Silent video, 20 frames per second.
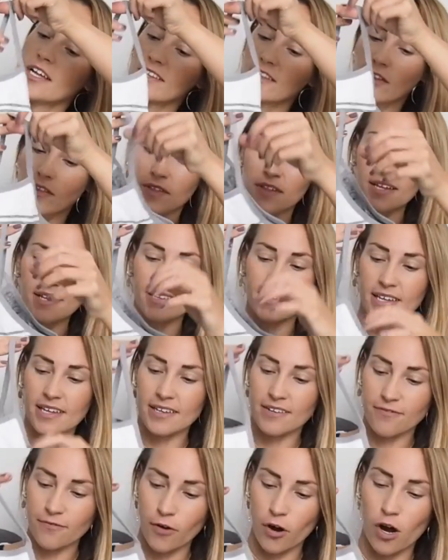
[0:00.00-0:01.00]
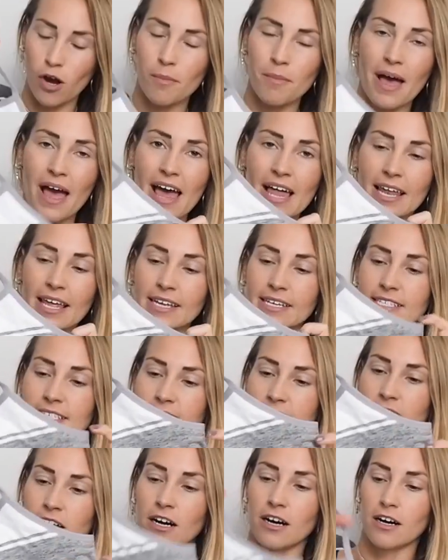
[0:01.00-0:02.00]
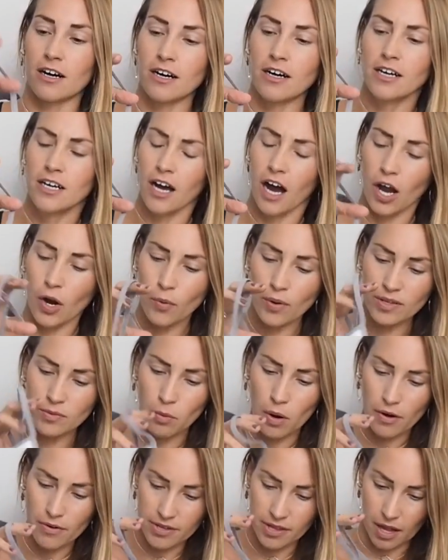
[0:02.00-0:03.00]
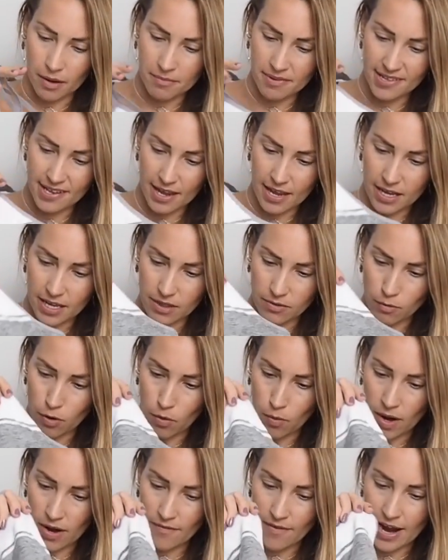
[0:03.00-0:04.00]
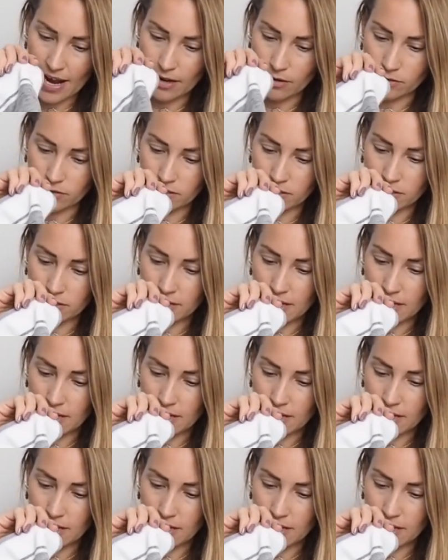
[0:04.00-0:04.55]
So this is from LNDR. I always worry that I'm saying it the wrong way around.